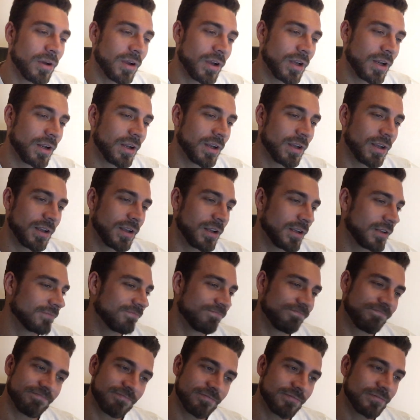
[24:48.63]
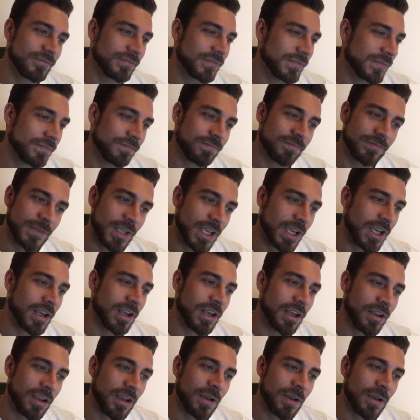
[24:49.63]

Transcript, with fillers: But uh, yeah,